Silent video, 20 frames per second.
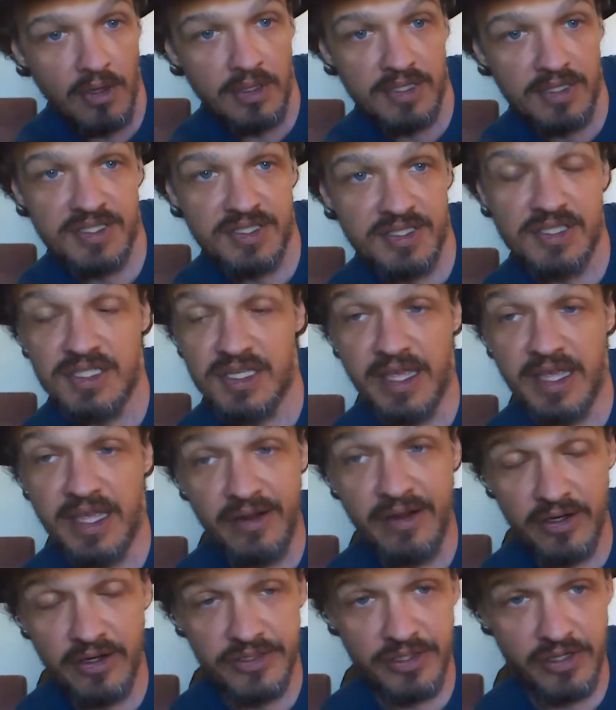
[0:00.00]
This is a
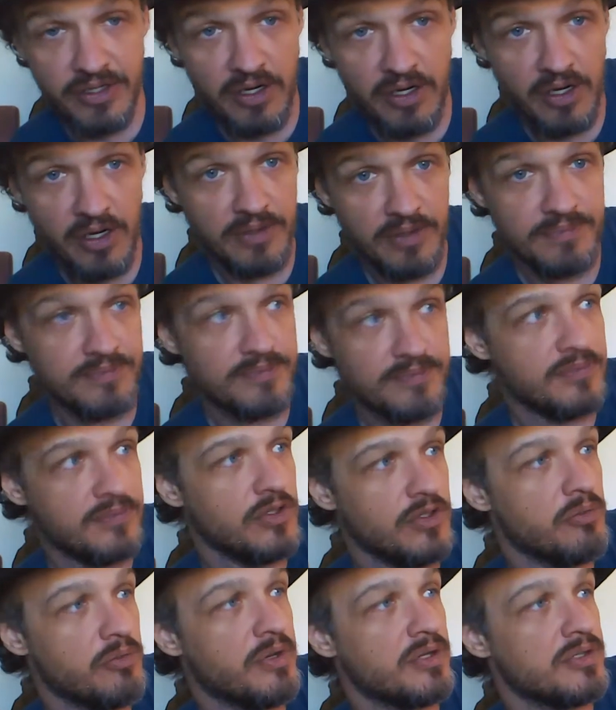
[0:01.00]
character card.
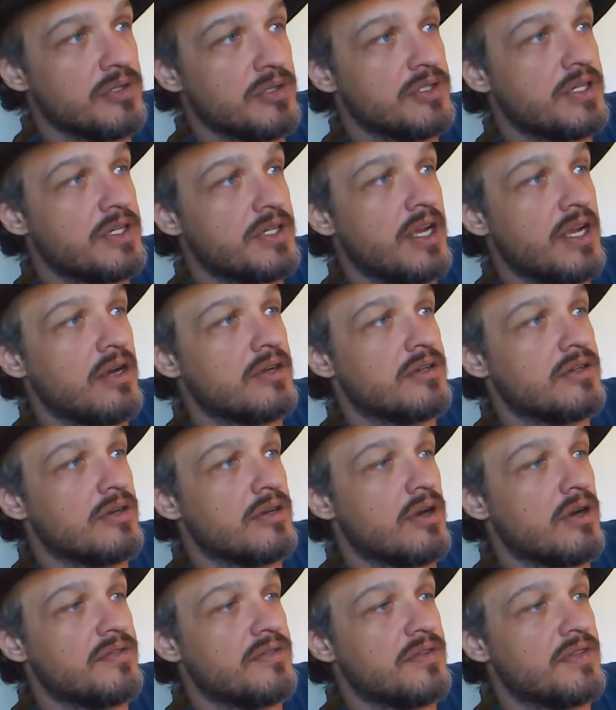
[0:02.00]
You build your
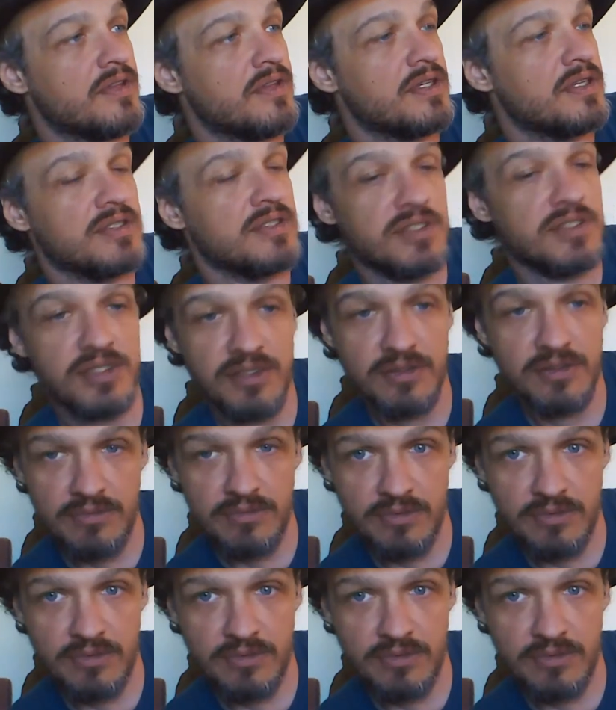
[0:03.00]
character off of this.